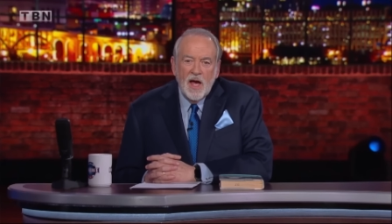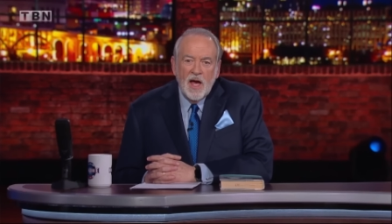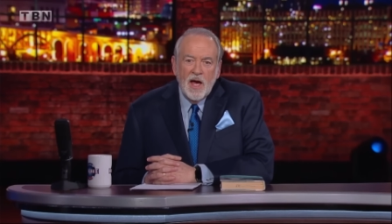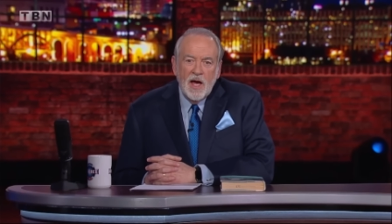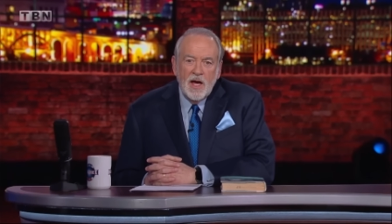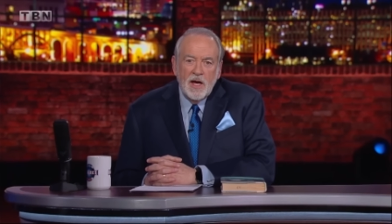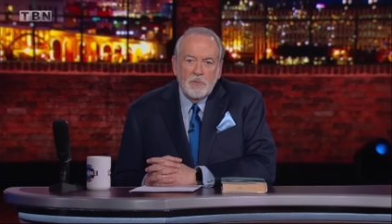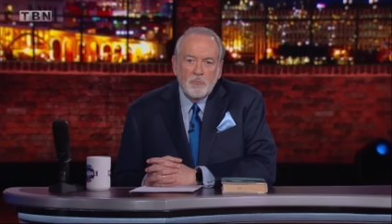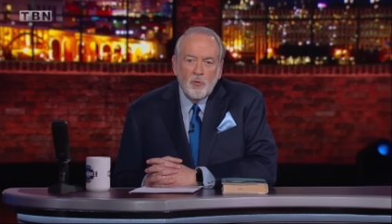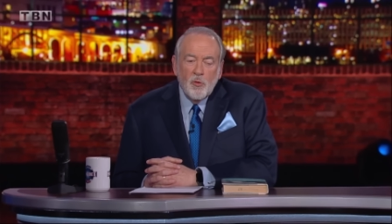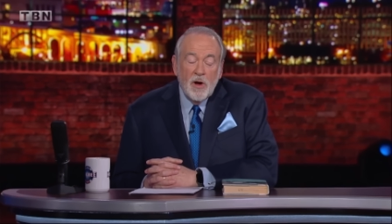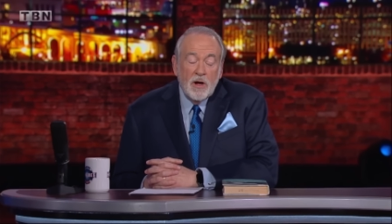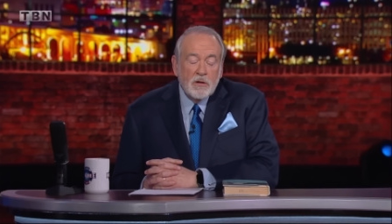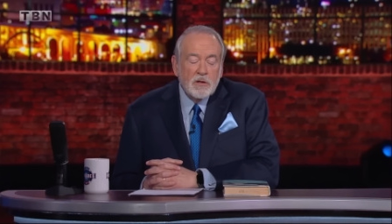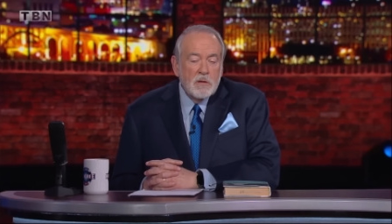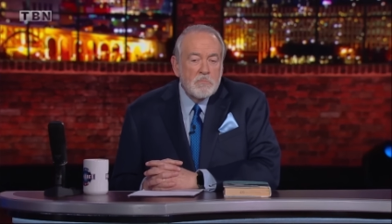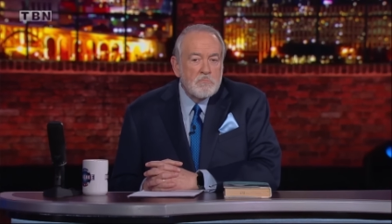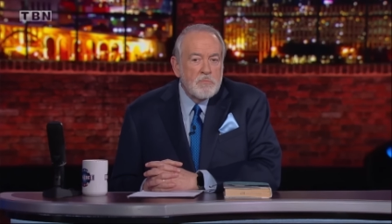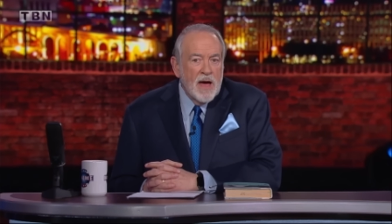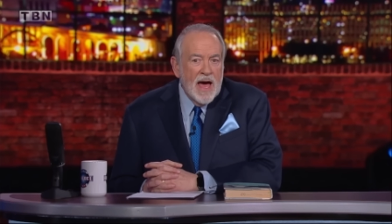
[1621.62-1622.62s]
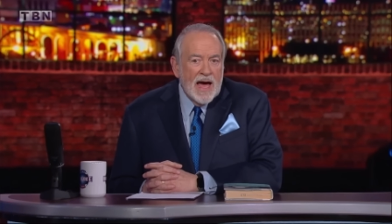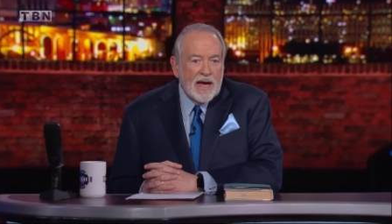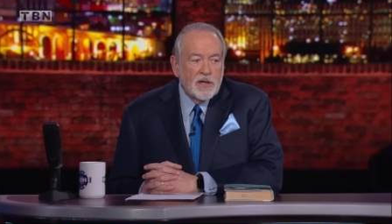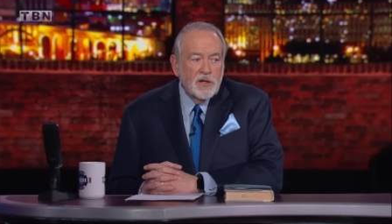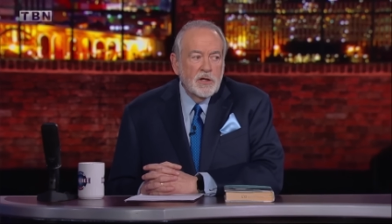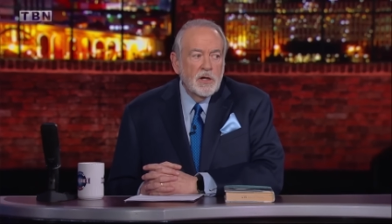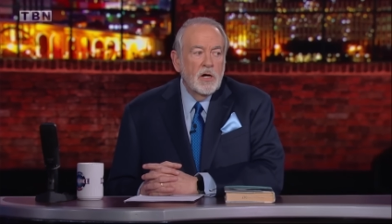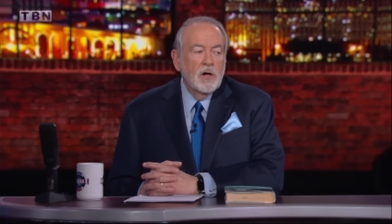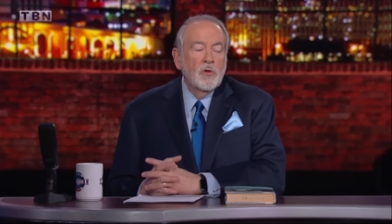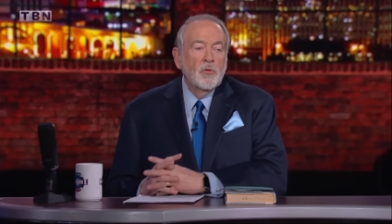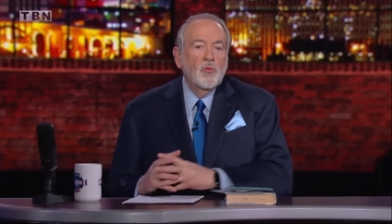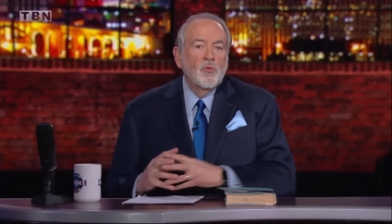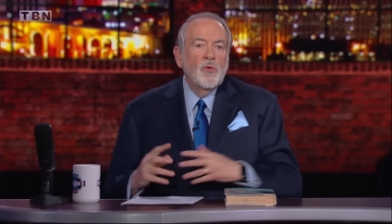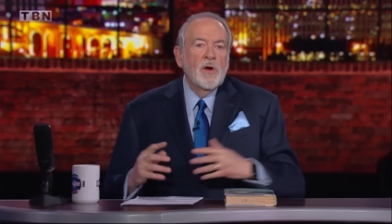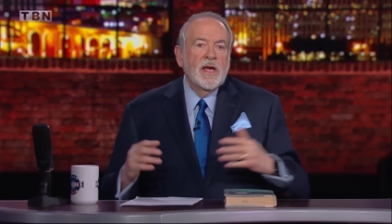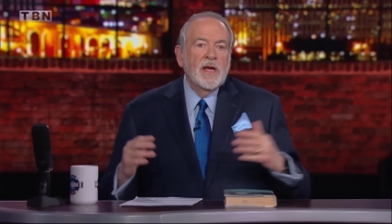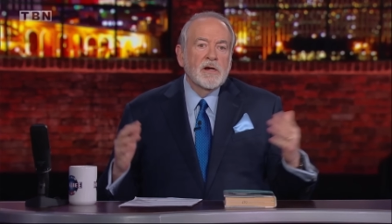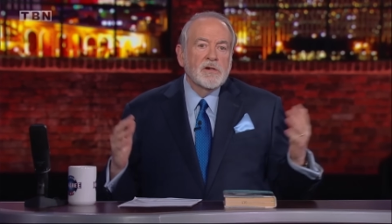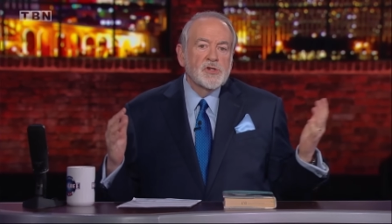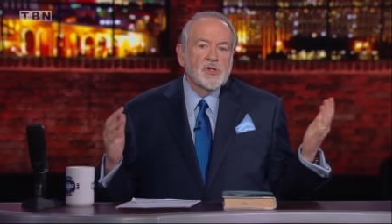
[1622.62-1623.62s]
And welcome back. You know,
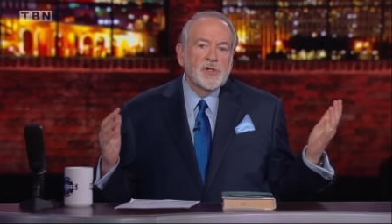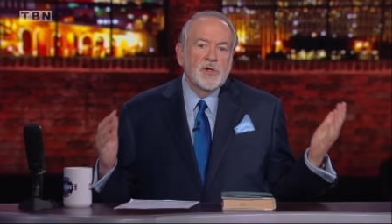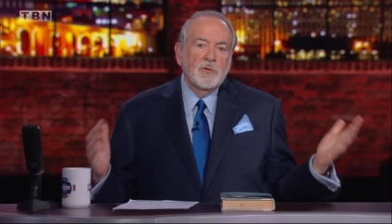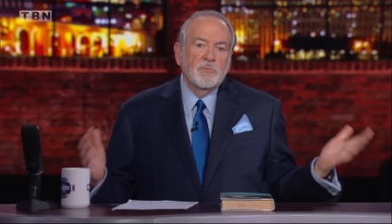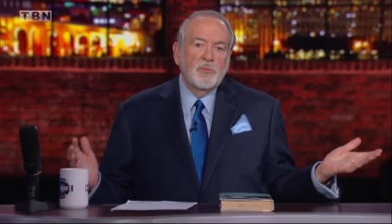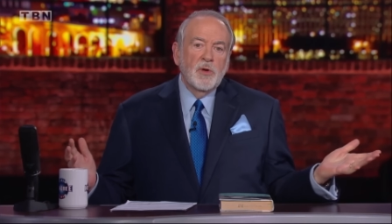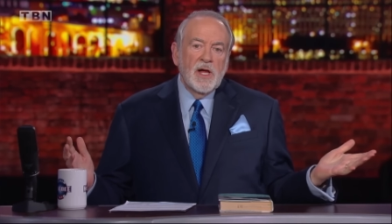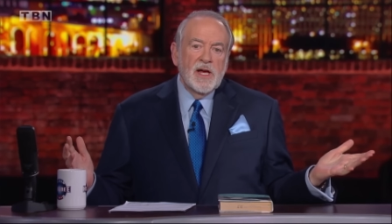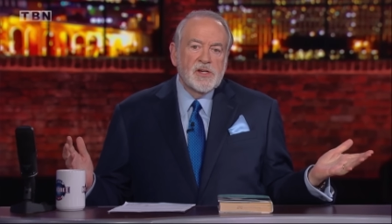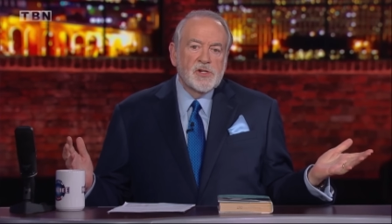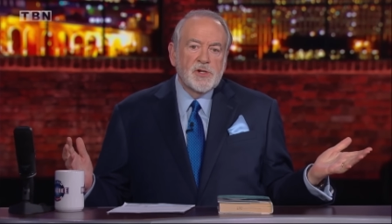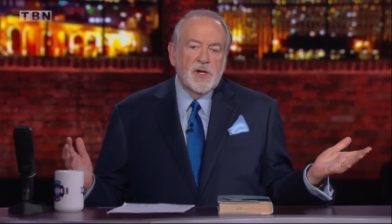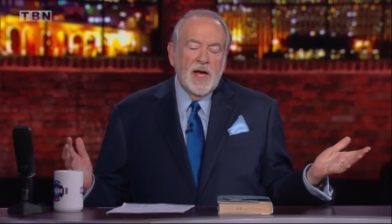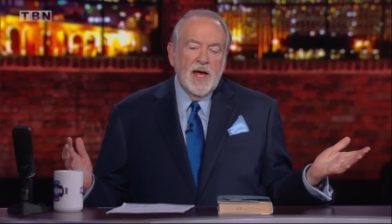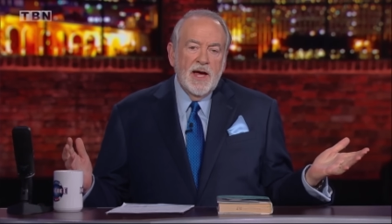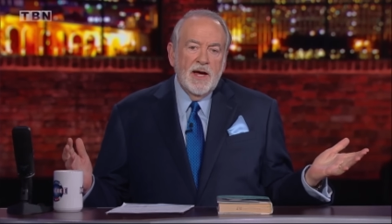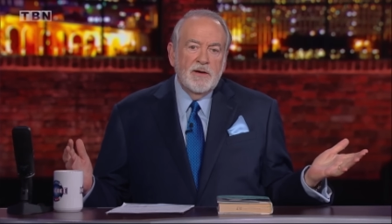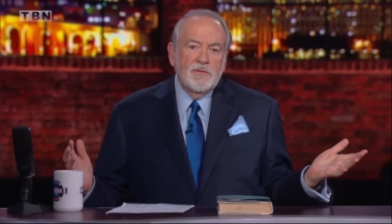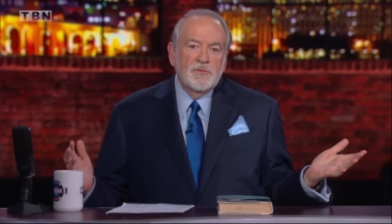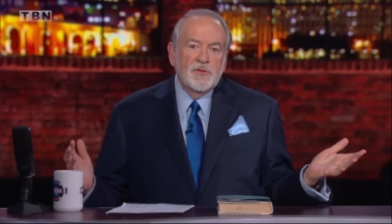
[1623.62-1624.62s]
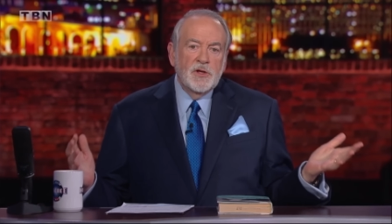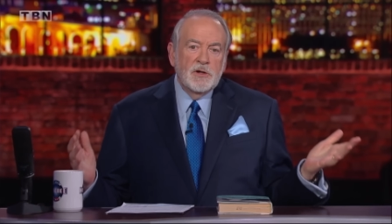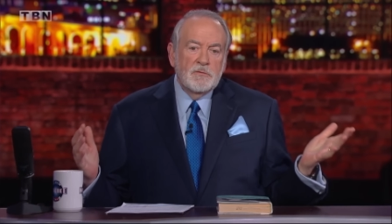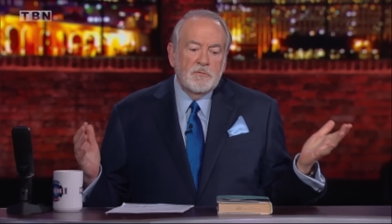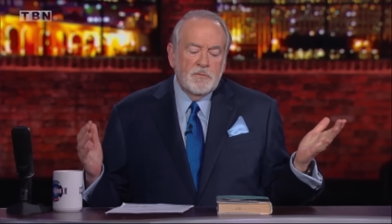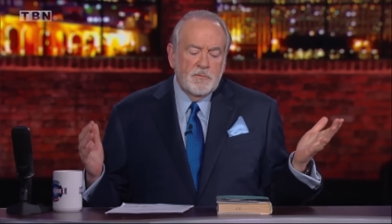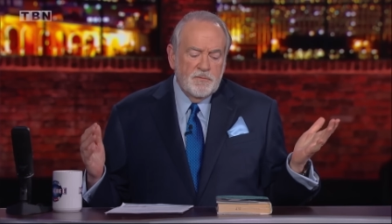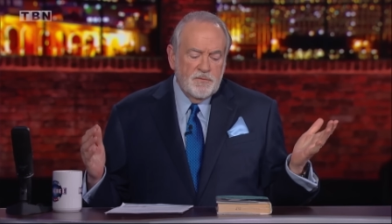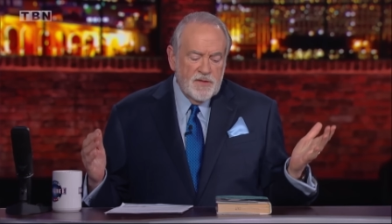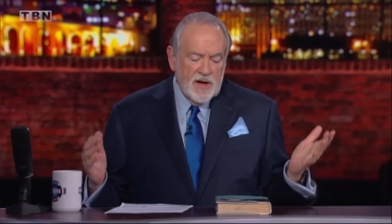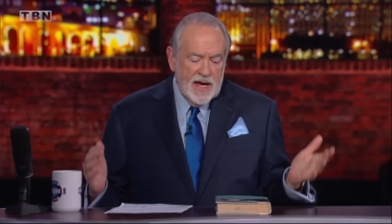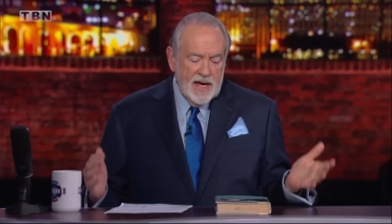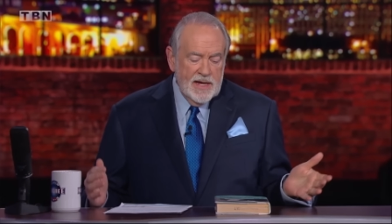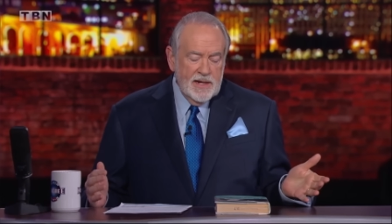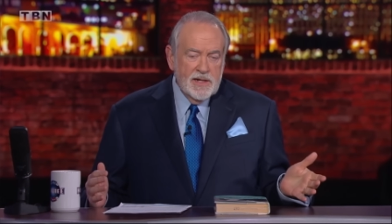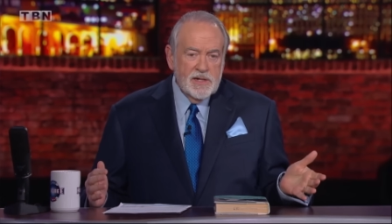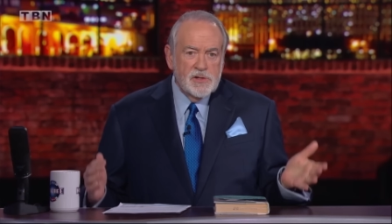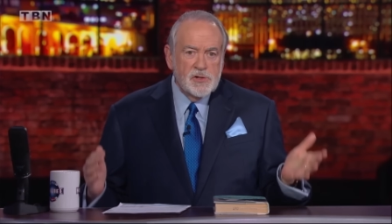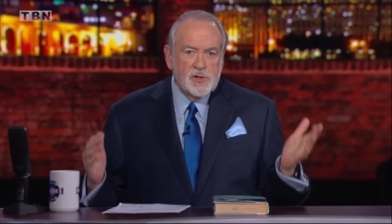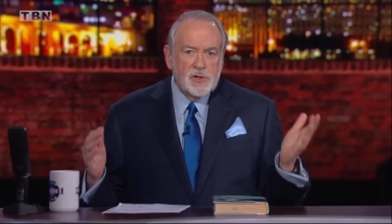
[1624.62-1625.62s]
we are so blessed to have the
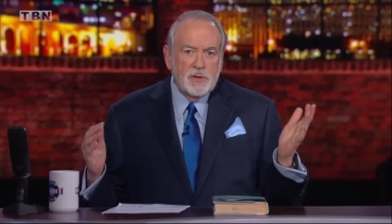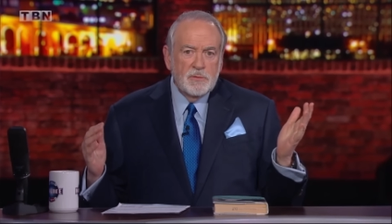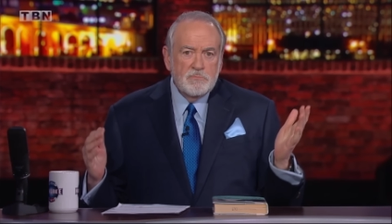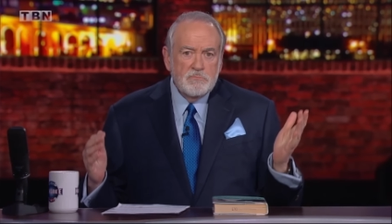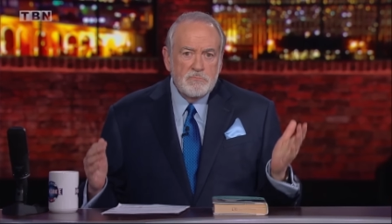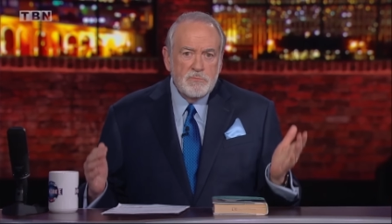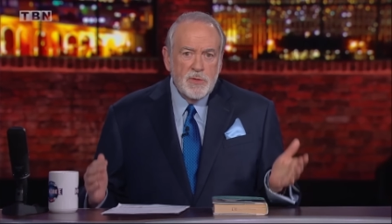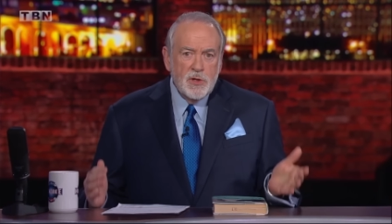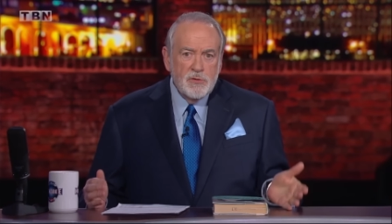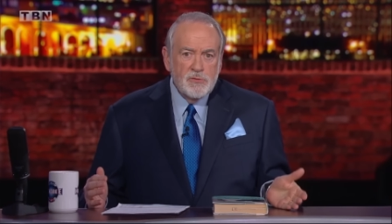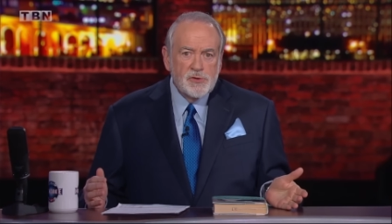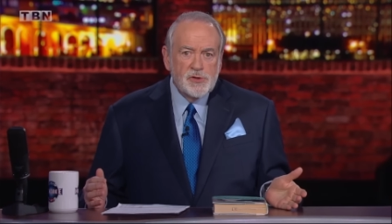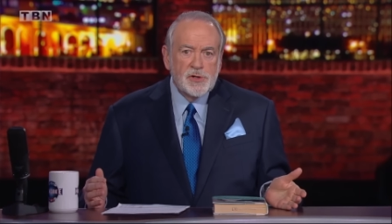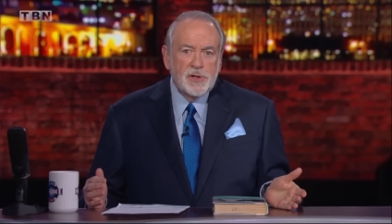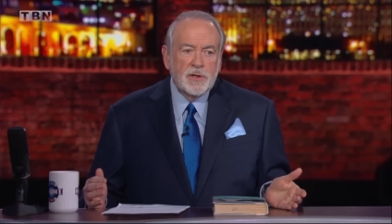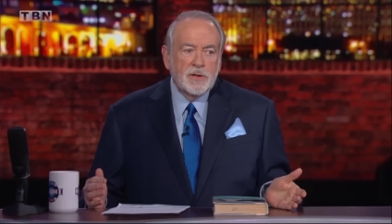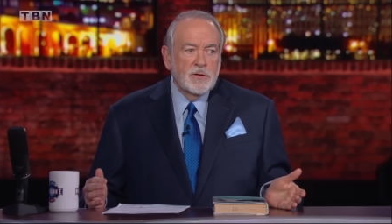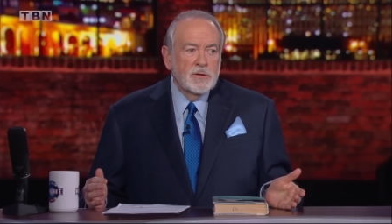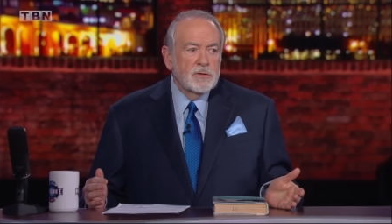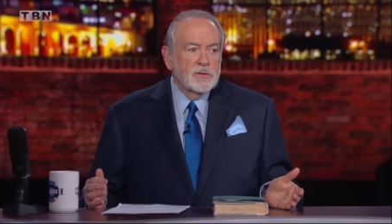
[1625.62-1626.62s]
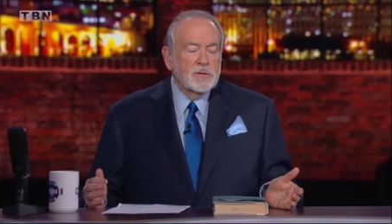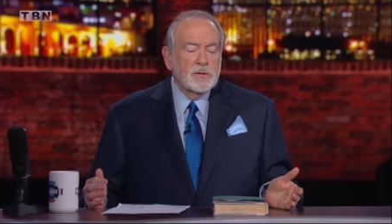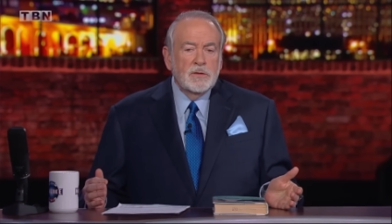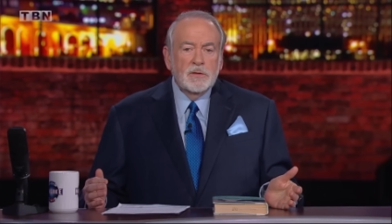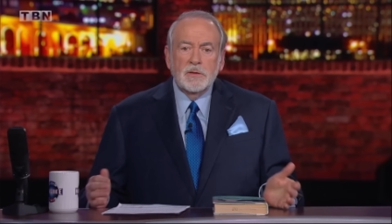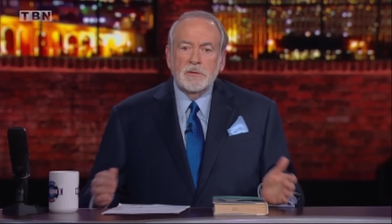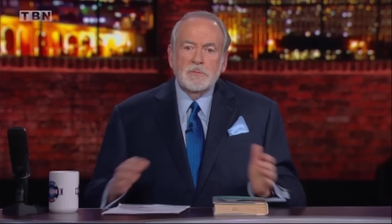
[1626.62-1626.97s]
finest musical